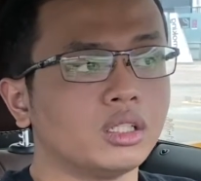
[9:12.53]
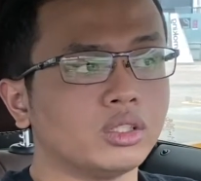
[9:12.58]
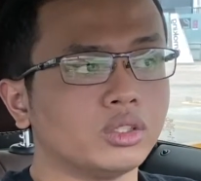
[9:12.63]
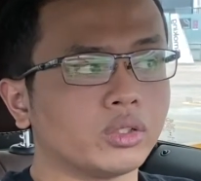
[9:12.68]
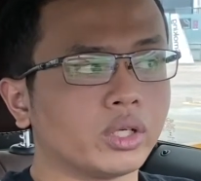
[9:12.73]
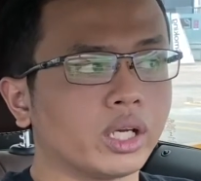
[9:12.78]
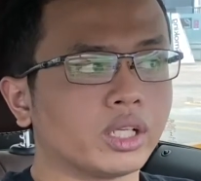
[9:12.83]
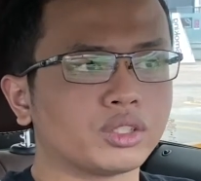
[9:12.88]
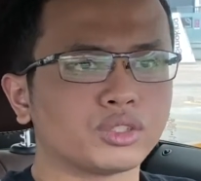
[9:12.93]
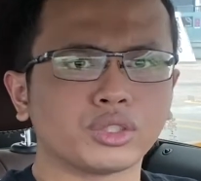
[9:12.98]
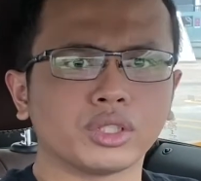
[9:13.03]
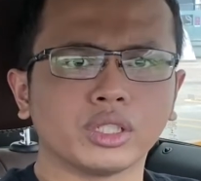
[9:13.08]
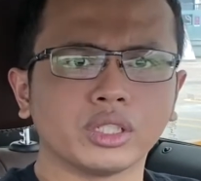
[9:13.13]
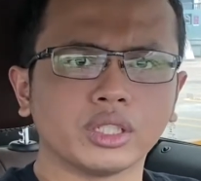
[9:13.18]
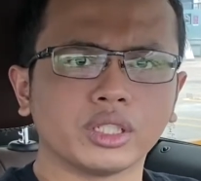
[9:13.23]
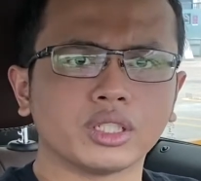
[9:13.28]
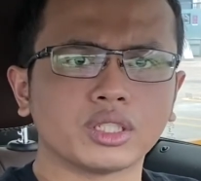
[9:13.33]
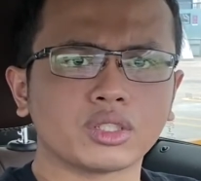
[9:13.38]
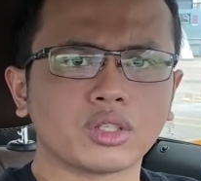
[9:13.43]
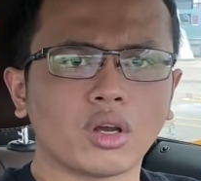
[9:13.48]
You get 3
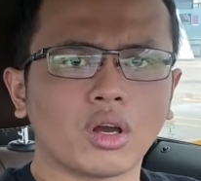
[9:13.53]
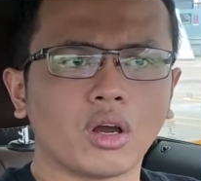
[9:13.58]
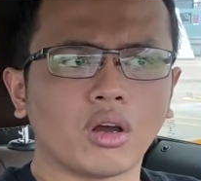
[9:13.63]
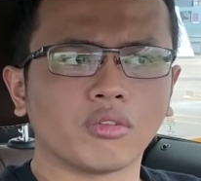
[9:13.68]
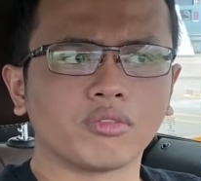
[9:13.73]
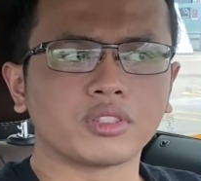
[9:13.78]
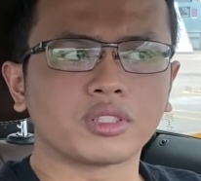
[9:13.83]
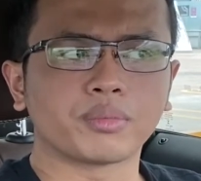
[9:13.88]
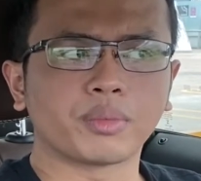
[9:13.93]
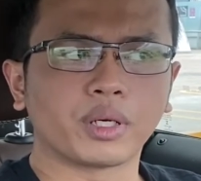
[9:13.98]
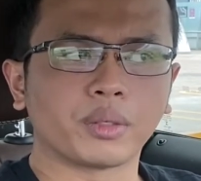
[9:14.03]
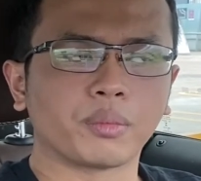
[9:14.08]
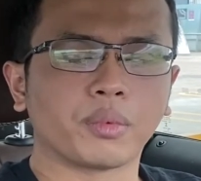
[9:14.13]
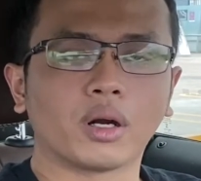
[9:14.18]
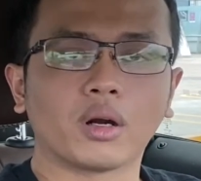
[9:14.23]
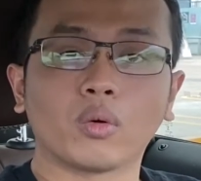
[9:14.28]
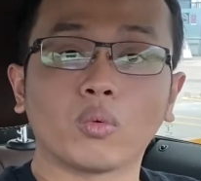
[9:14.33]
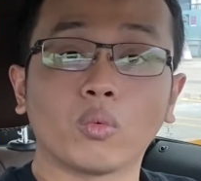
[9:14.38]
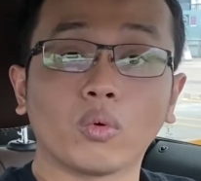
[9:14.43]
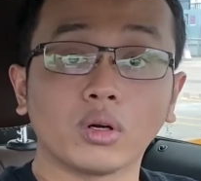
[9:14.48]
years of spare
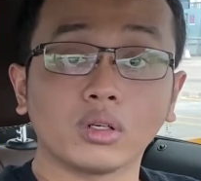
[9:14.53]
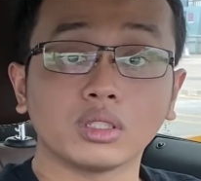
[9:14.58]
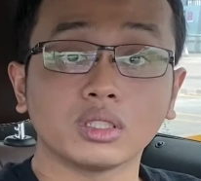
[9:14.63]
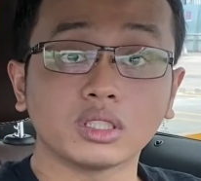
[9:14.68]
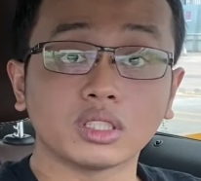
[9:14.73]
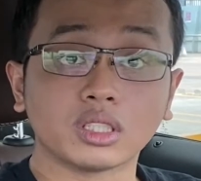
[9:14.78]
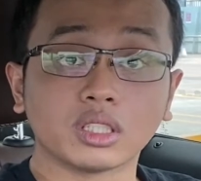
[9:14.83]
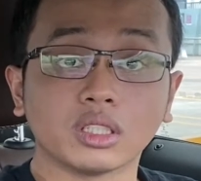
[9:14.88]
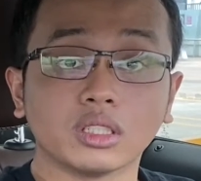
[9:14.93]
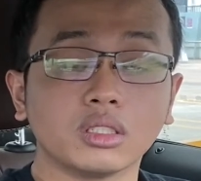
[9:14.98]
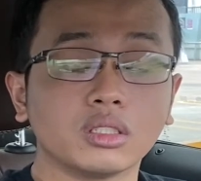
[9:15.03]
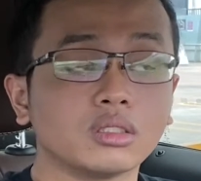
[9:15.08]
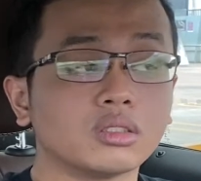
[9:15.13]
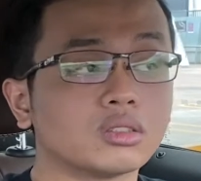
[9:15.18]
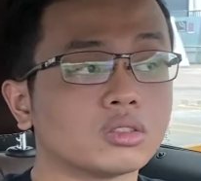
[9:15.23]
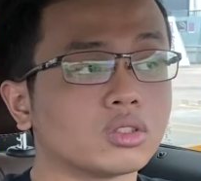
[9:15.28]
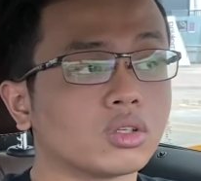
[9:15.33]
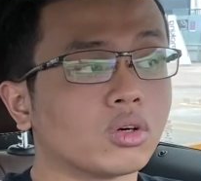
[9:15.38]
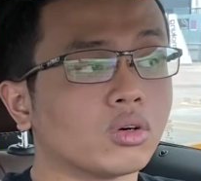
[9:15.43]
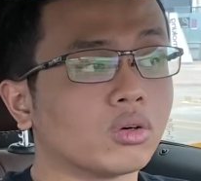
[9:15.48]
part warranty,
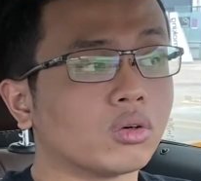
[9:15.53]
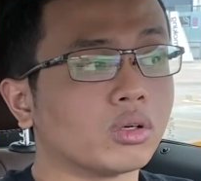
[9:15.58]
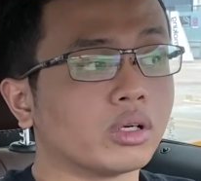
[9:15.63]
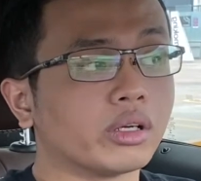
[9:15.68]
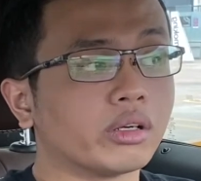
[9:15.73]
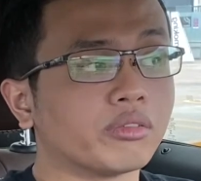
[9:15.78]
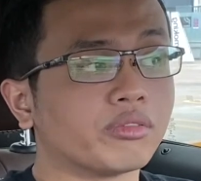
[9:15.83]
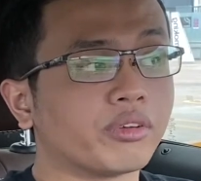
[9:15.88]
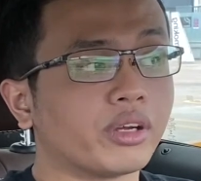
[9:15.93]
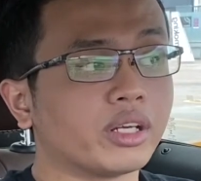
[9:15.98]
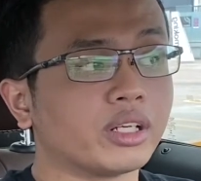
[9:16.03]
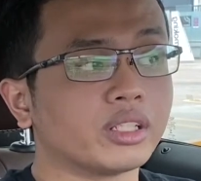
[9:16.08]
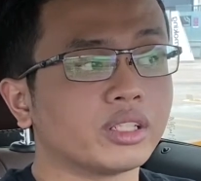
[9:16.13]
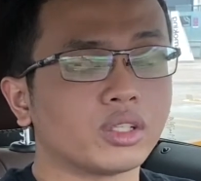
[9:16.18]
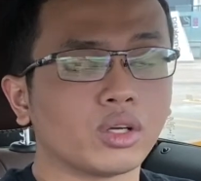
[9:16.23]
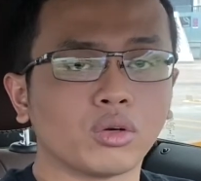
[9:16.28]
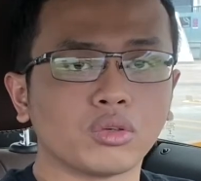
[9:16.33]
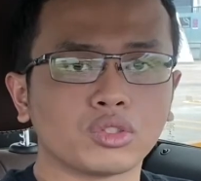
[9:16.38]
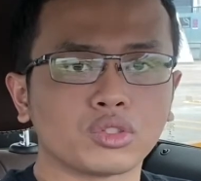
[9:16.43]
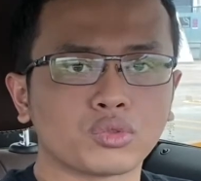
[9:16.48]
so if anything
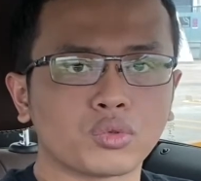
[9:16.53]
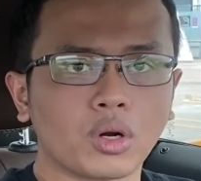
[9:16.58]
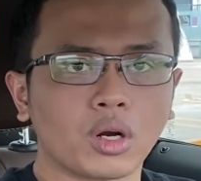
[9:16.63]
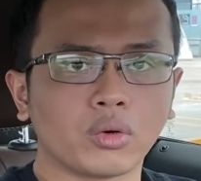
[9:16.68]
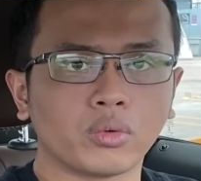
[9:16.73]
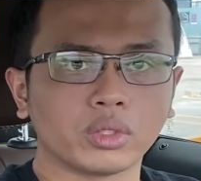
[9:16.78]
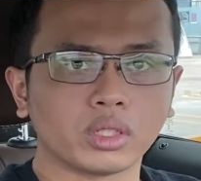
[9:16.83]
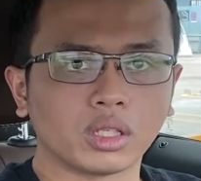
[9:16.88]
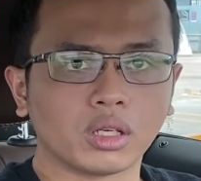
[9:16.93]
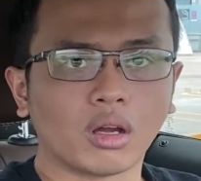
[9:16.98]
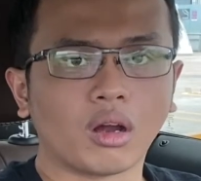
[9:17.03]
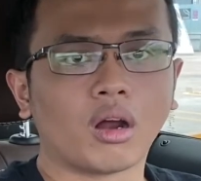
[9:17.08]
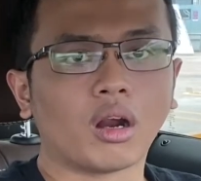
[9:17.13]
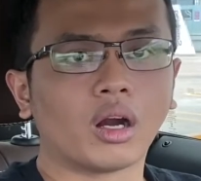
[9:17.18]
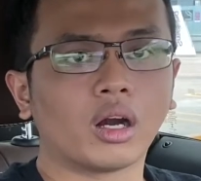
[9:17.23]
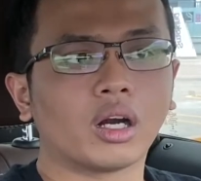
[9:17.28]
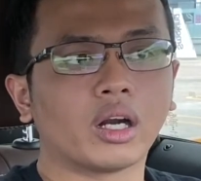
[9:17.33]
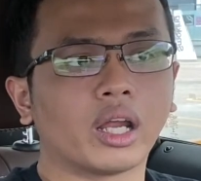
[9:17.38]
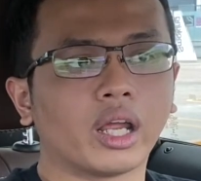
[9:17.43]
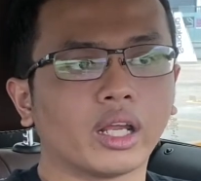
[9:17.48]
goes wrong with the
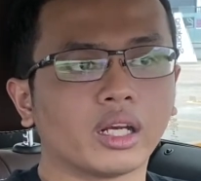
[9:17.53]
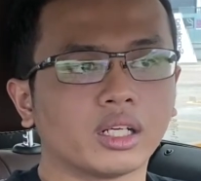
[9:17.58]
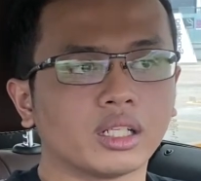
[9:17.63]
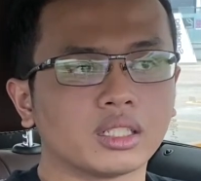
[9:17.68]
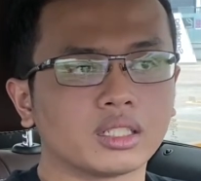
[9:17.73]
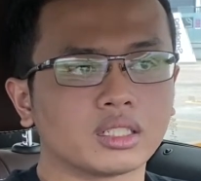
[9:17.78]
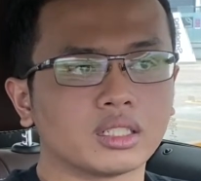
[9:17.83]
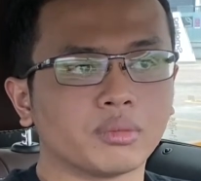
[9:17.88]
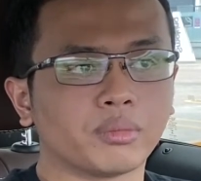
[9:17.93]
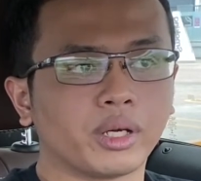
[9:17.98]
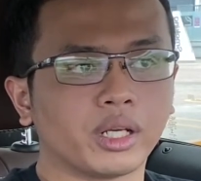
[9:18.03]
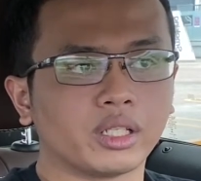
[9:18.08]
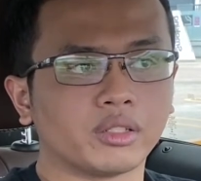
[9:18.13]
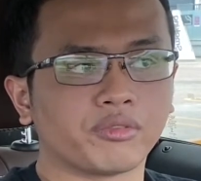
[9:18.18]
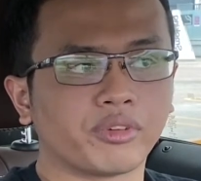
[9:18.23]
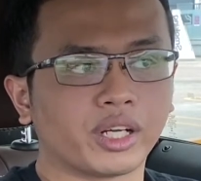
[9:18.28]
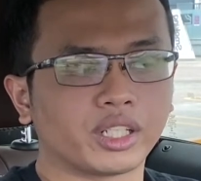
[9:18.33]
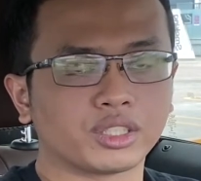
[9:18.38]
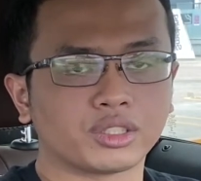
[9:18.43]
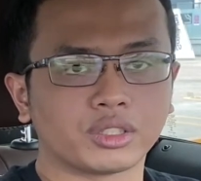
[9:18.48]
car and it's the
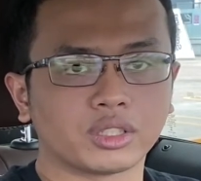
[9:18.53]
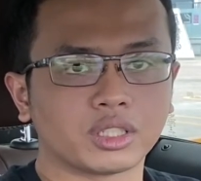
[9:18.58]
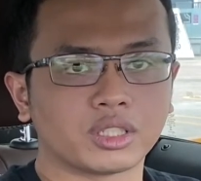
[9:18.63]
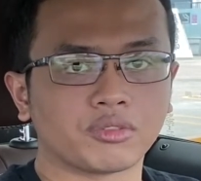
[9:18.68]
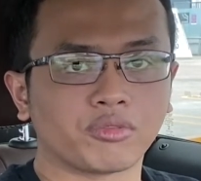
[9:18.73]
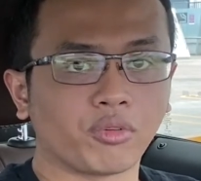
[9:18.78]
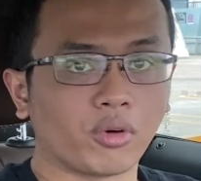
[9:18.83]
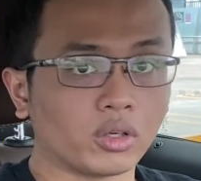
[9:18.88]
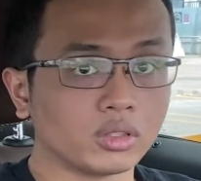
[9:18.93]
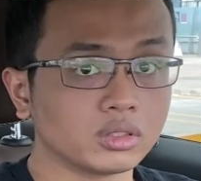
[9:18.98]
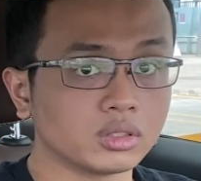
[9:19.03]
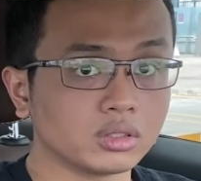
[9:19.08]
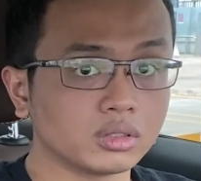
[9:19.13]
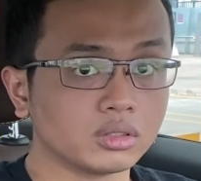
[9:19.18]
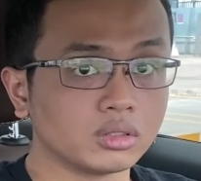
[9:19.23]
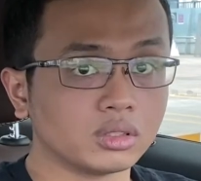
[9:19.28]
manufacturer's fault,